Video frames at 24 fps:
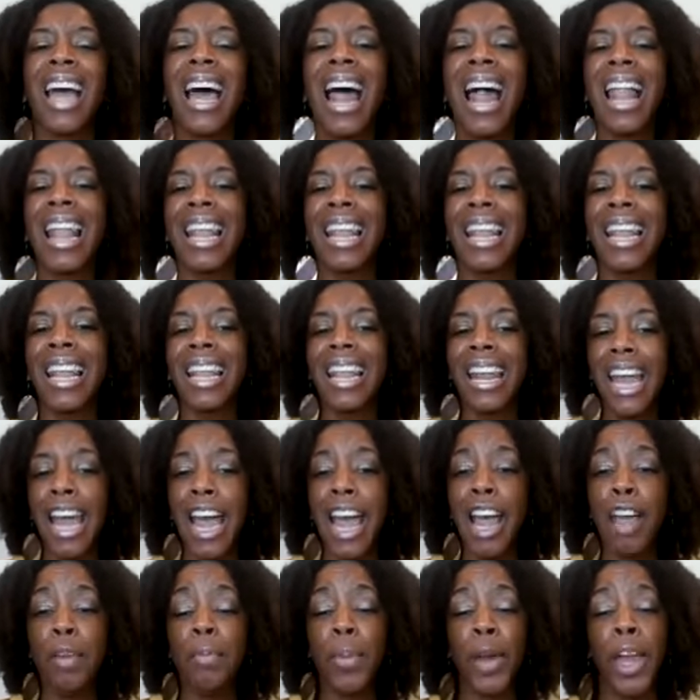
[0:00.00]
Let
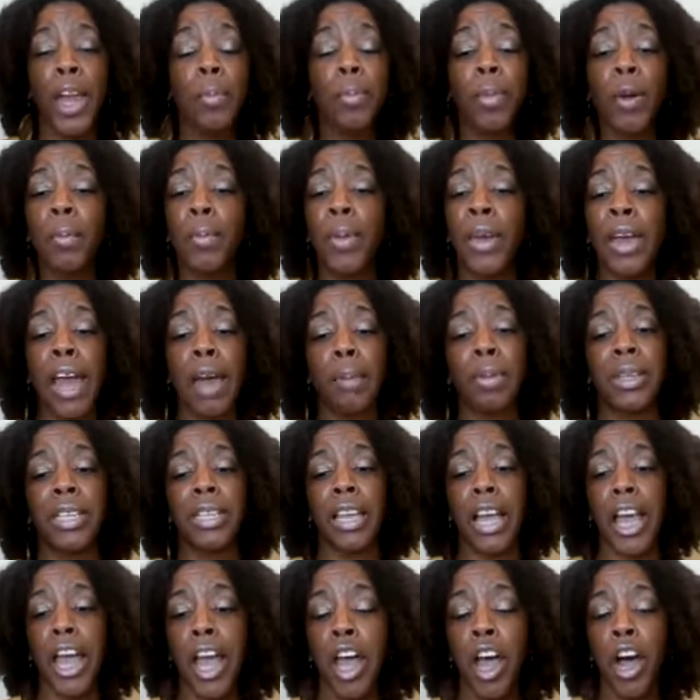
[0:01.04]
people be able to
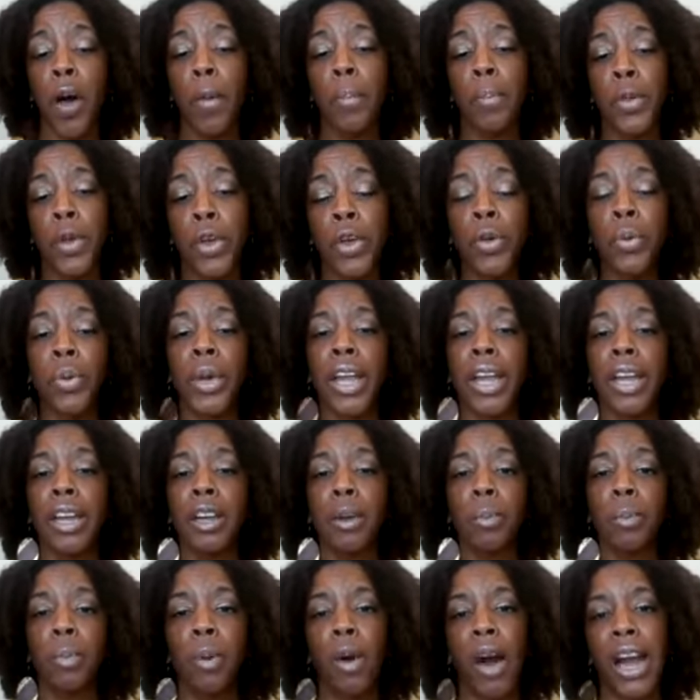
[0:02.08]
help you in the
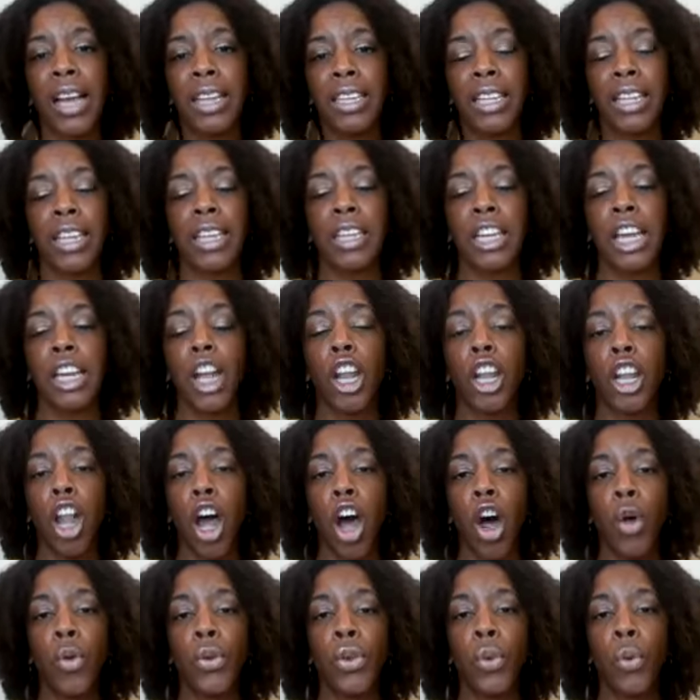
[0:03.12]
process and
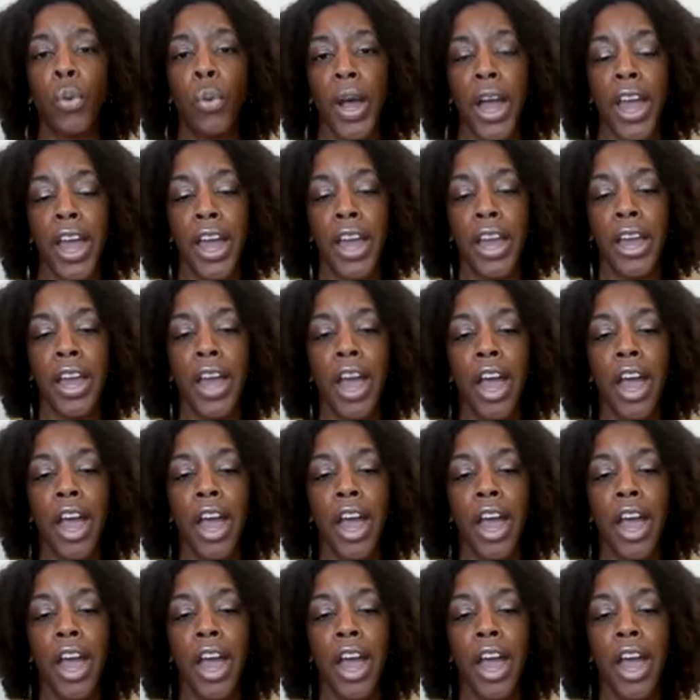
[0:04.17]
along the way.